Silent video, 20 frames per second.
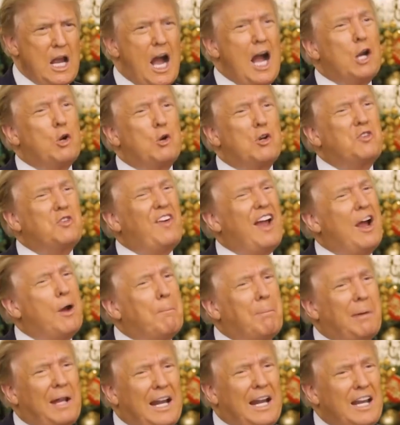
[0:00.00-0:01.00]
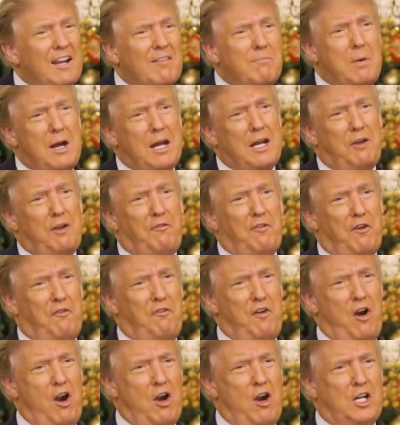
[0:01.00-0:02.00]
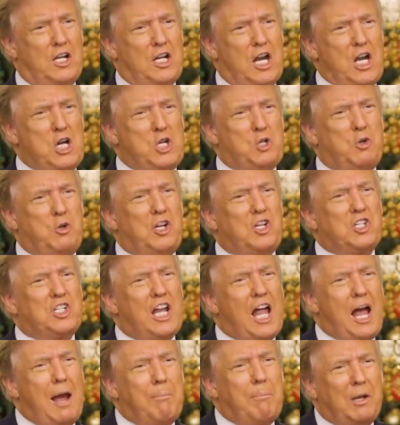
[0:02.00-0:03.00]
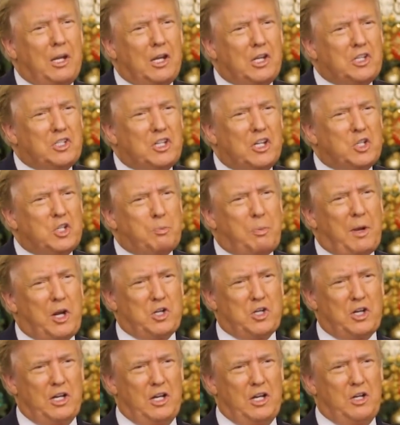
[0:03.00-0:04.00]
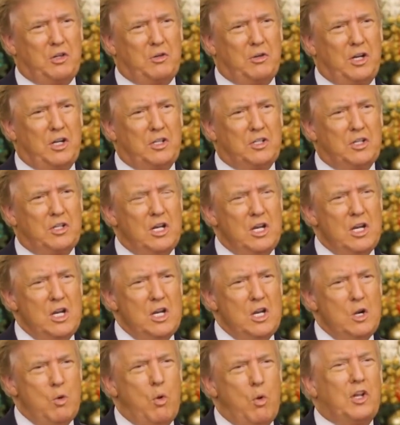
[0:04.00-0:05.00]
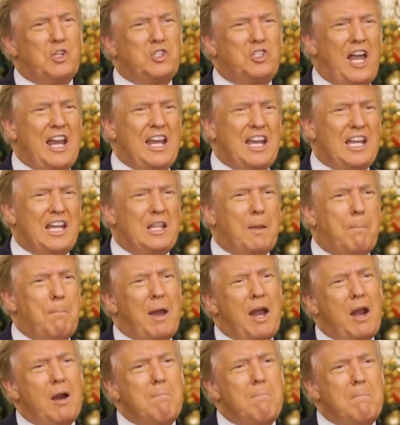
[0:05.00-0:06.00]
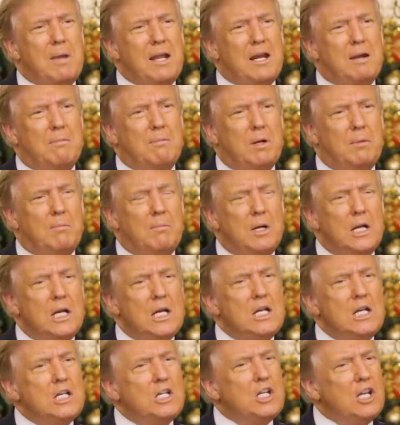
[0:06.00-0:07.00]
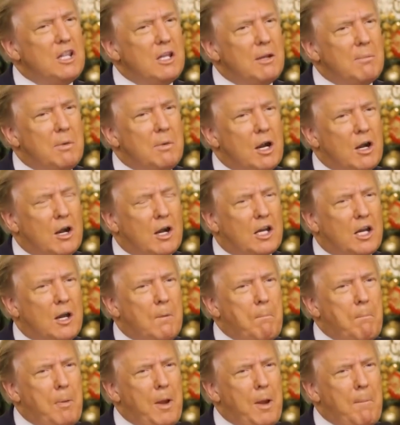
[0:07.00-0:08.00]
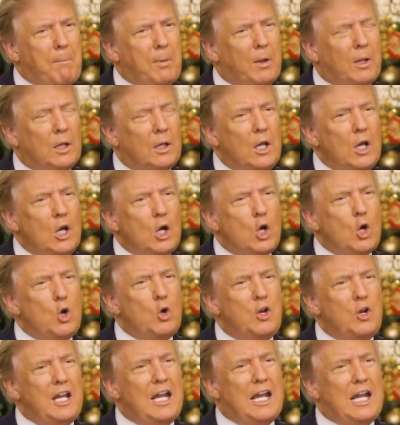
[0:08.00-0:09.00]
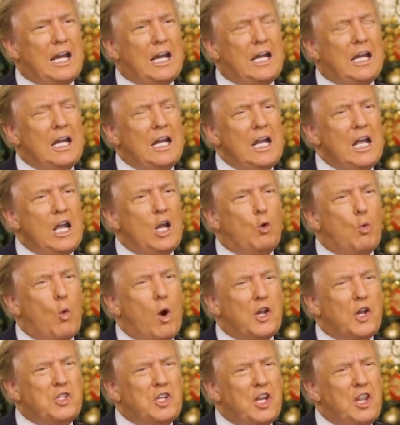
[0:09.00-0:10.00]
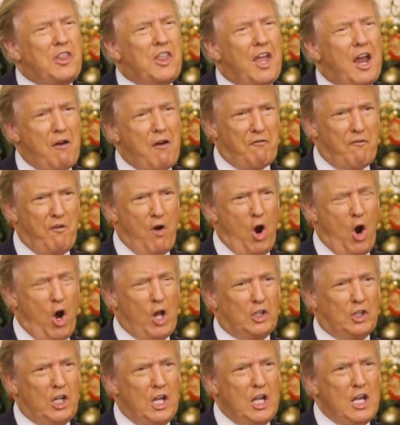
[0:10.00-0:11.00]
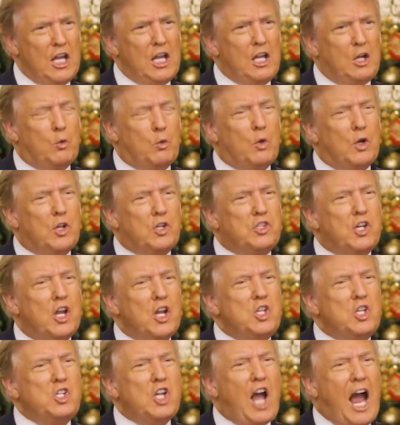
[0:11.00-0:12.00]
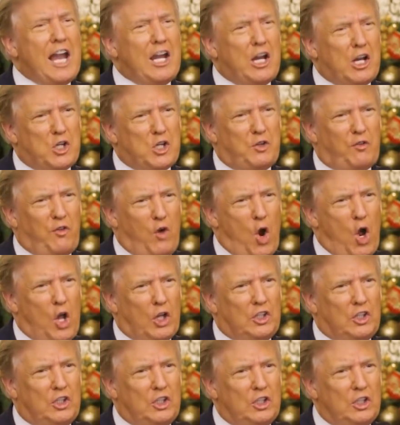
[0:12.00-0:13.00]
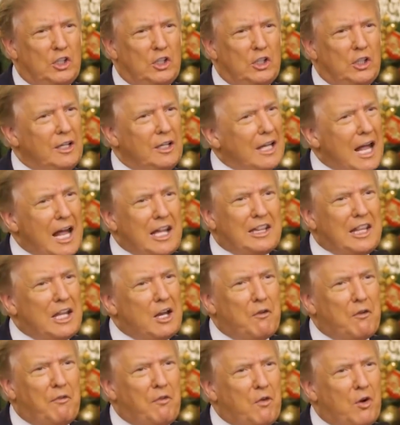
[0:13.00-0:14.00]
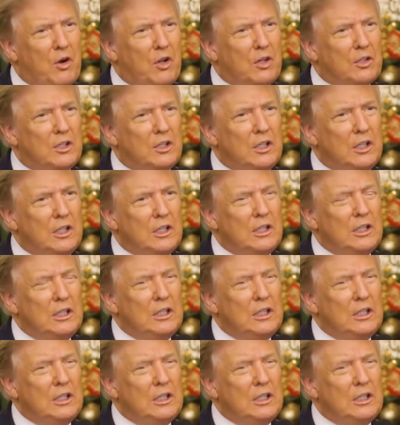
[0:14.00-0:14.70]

Congress found plenty of money for foreign countries, lobbyists, and special interests while sending the bare minimum to the American people who need it. It wasn't their fault. It was China's fault, not their fault.